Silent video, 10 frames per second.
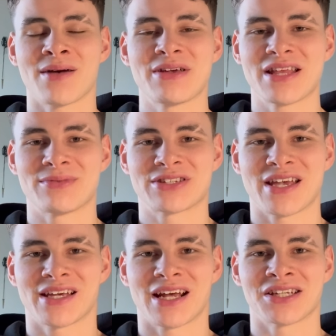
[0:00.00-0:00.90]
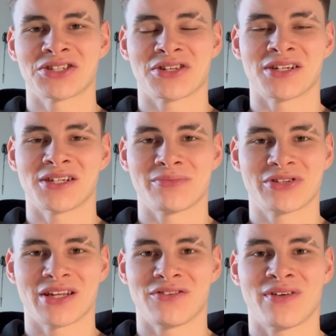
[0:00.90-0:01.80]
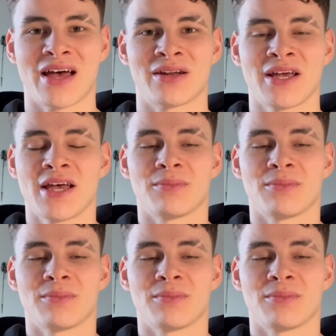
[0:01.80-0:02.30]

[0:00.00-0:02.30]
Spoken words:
made that mistake and I just ended up skinny fat